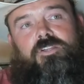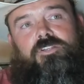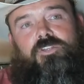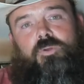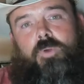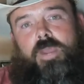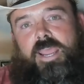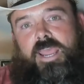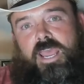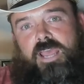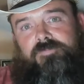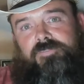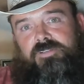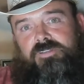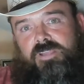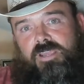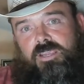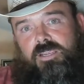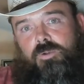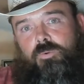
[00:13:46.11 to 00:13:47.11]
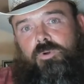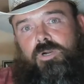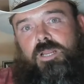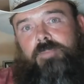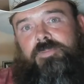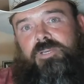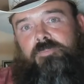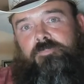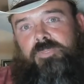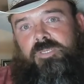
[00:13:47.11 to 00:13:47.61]
do i have a day where i'm
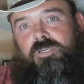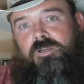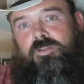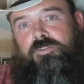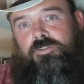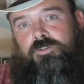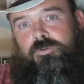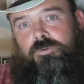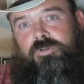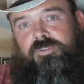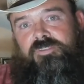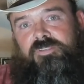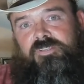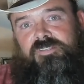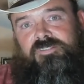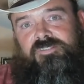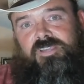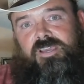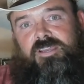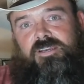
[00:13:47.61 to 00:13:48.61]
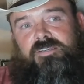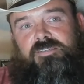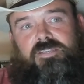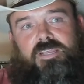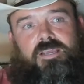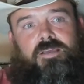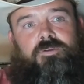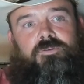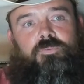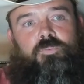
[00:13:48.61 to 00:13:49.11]
going to be on the northeast side of
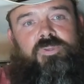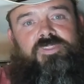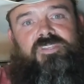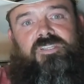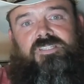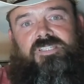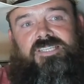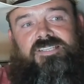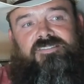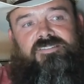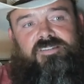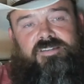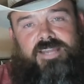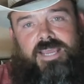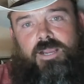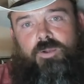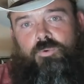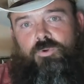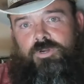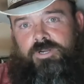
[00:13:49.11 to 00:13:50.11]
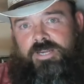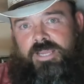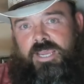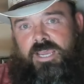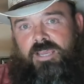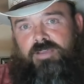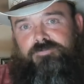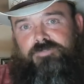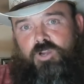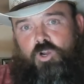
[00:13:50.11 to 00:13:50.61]
town with at least an hour and a
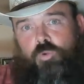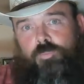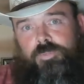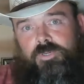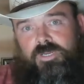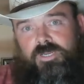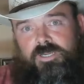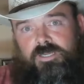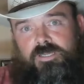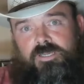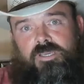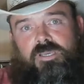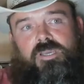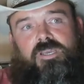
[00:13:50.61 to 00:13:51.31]
half opening